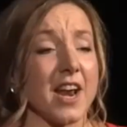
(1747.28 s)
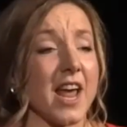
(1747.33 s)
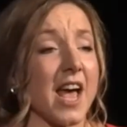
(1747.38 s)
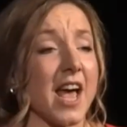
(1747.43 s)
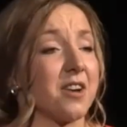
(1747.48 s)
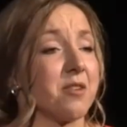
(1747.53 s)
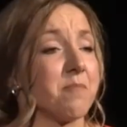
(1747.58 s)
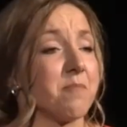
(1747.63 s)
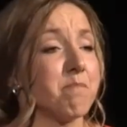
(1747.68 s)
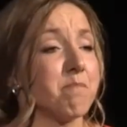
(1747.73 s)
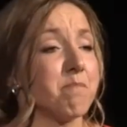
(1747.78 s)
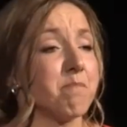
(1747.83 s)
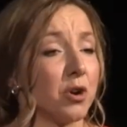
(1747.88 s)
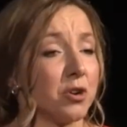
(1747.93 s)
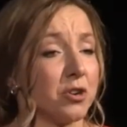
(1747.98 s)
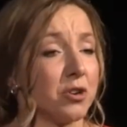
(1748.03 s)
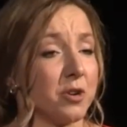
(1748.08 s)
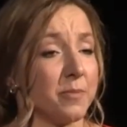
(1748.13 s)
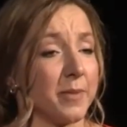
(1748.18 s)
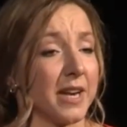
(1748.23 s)
had a
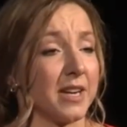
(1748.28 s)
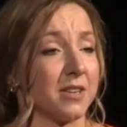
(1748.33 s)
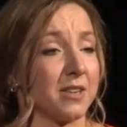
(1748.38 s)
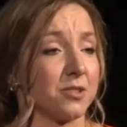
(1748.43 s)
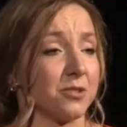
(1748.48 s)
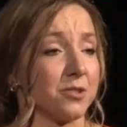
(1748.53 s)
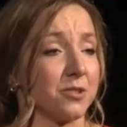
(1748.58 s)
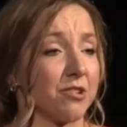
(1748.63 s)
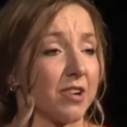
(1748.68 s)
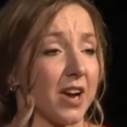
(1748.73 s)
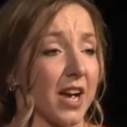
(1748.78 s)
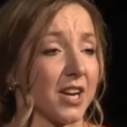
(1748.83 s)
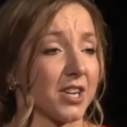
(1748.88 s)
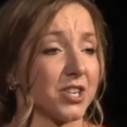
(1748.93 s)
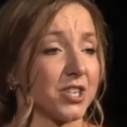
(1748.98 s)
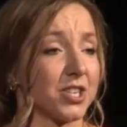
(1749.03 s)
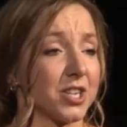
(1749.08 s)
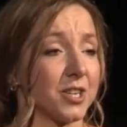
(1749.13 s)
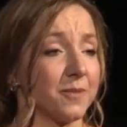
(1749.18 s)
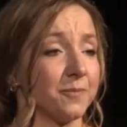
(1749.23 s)
monumental
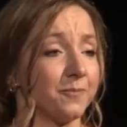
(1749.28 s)
crash.